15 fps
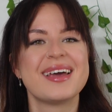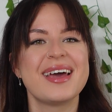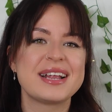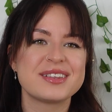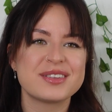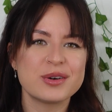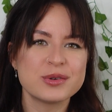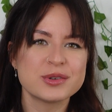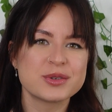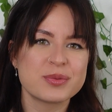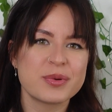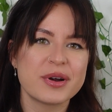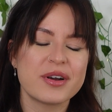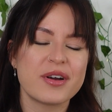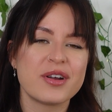And those
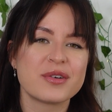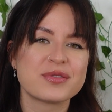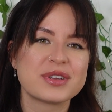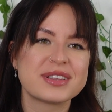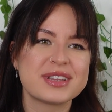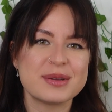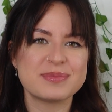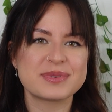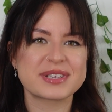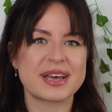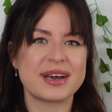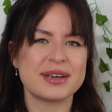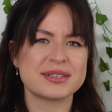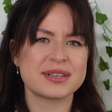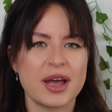were all of the tips, guys.